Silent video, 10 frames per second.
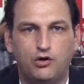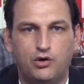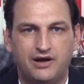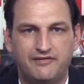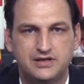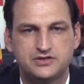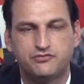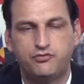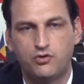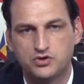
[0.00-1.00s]
low levels,
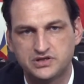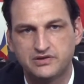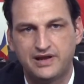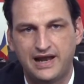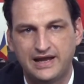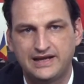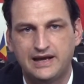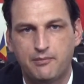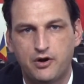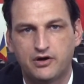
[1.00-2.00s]
forcing the
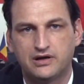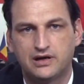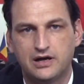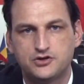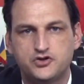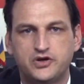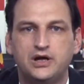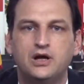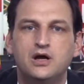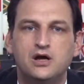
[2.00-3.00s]
Latin American
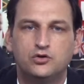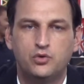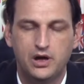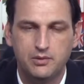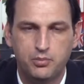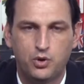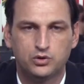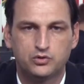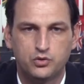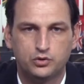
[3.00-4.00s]
country to
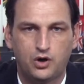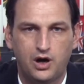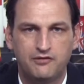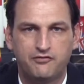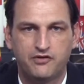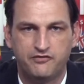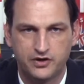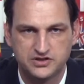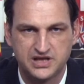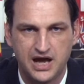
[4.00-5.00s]
import crude oil for the
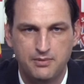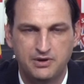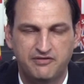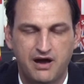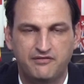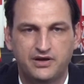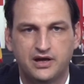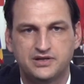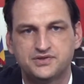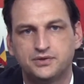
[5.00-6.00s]
first time in five
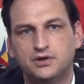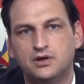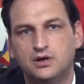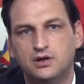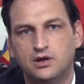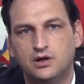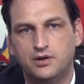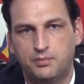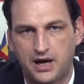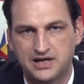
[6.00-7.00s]
years.
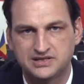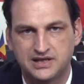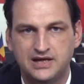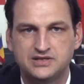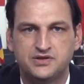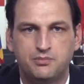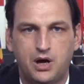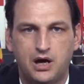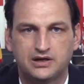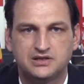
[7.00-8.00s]
In the past days, the
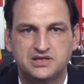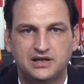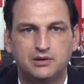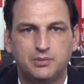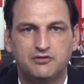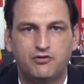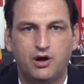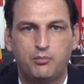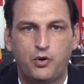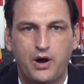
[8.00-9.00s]
market sentiment
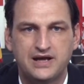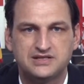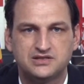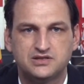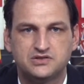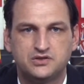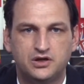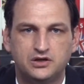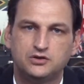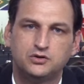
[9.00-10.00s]
for oil prices has
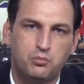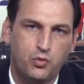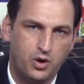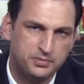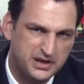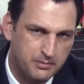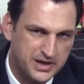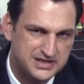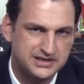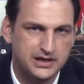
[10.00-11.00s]
turned more
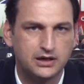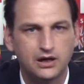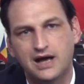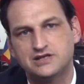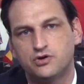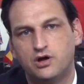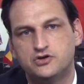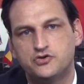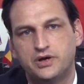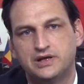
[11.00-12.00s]
optimistic as
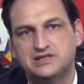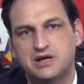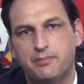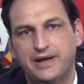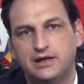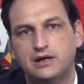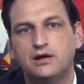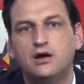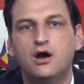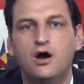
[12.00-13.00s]
oil traders are
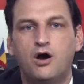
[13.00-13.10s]
betting